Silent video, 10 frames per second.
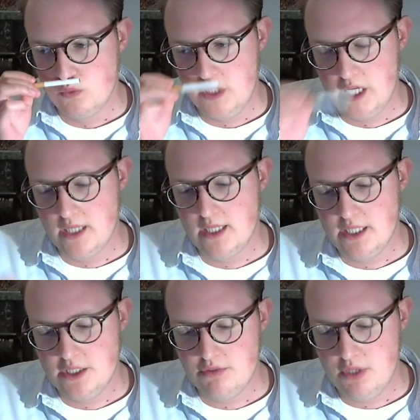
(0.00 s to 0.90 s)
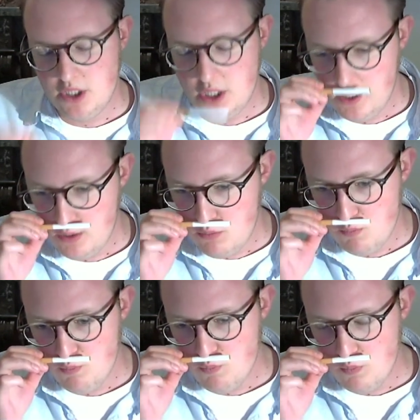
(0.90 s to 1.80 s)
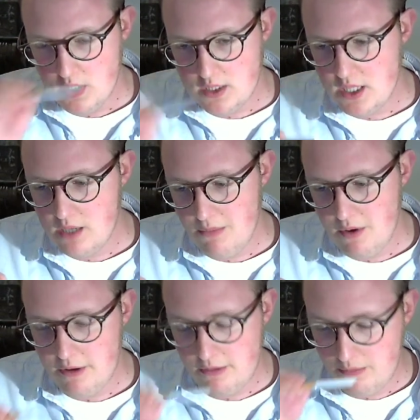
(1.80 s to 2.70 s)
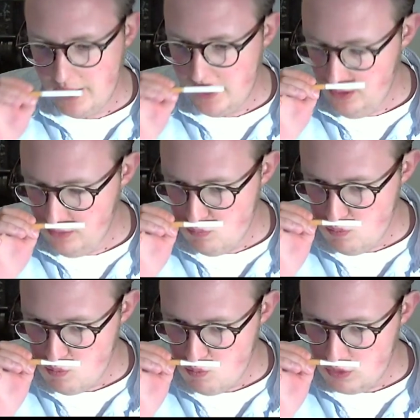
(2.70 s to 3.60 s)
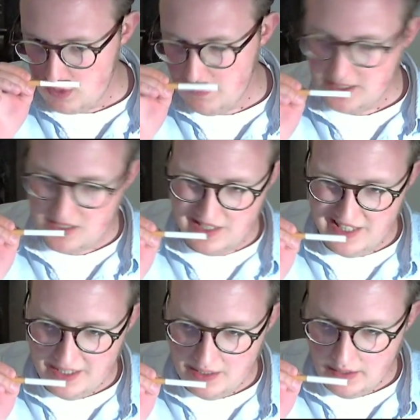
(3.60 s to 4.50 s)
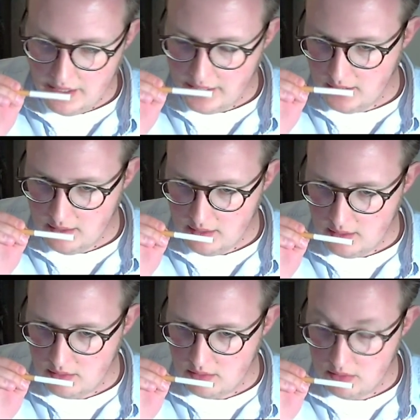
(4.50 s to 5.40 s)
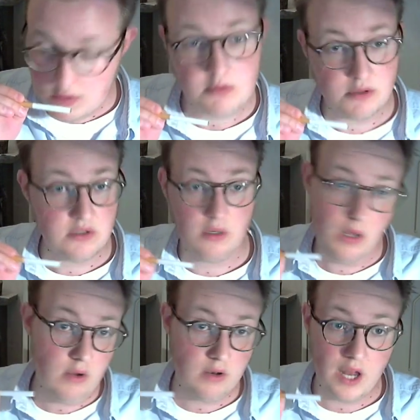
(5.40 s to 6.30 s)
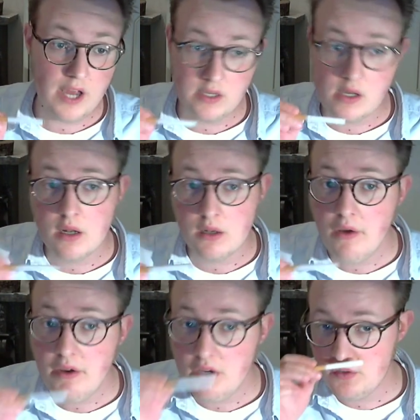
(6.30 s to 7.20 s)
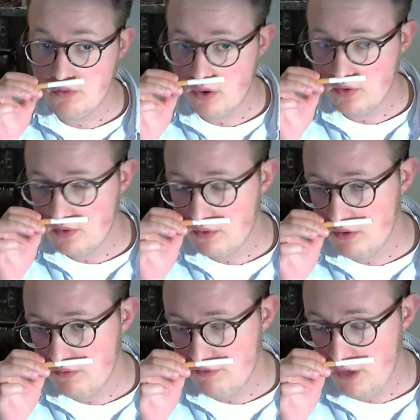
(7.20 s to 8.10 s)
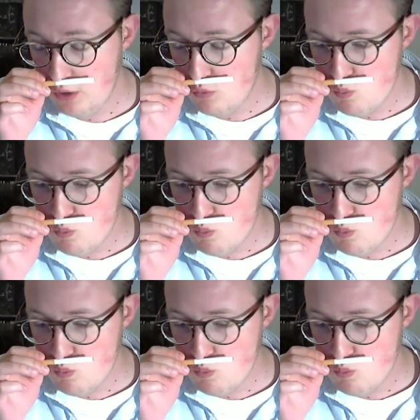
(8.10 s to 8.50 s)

Yeah, nice rich, let's say American blend. Smells a little like well, smells a lot like a Lucky Strike cigarette in fact.